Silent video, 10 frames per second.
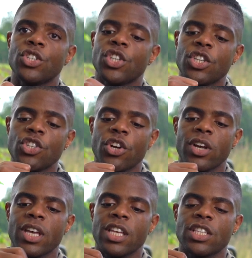Ginger
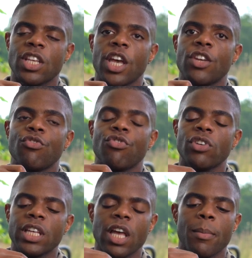is
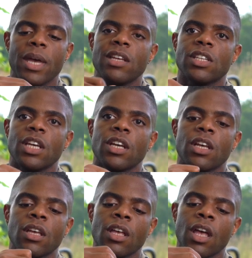really
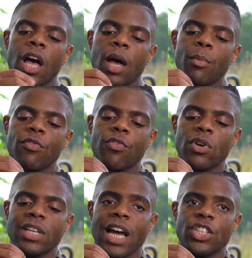amazing
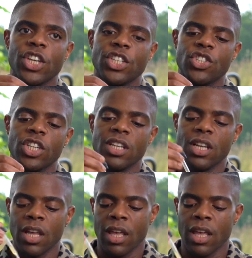for digestion.